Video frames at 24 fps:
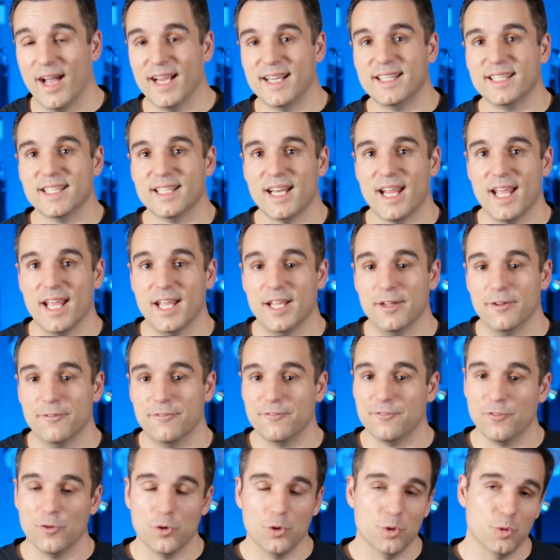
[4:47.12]
I did a
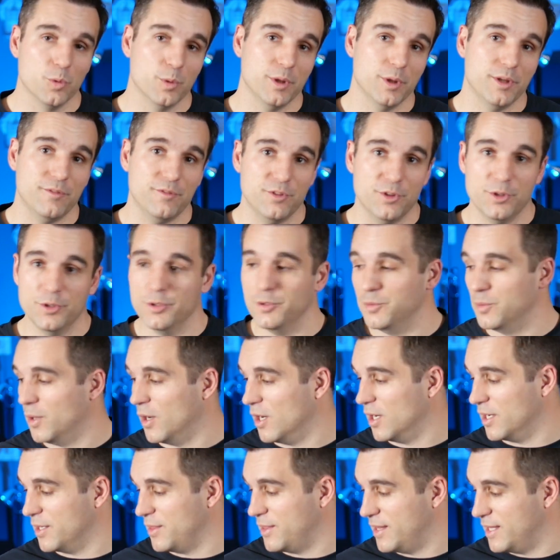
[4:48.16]
full review
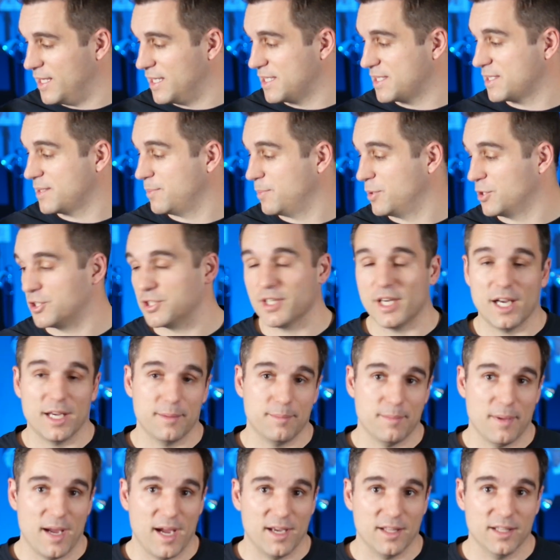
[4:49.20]
on this
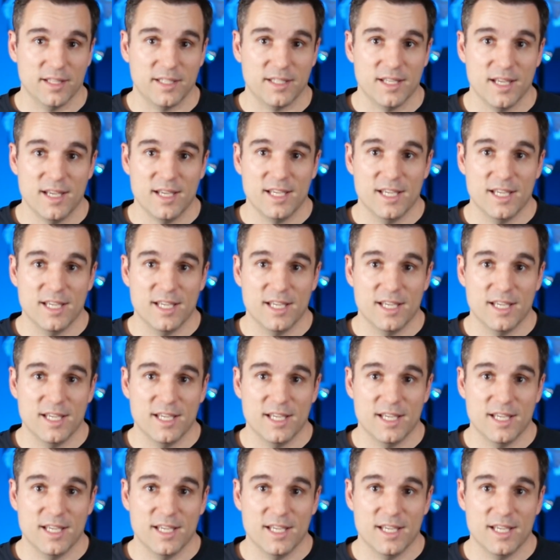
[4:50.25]
PochadePalette.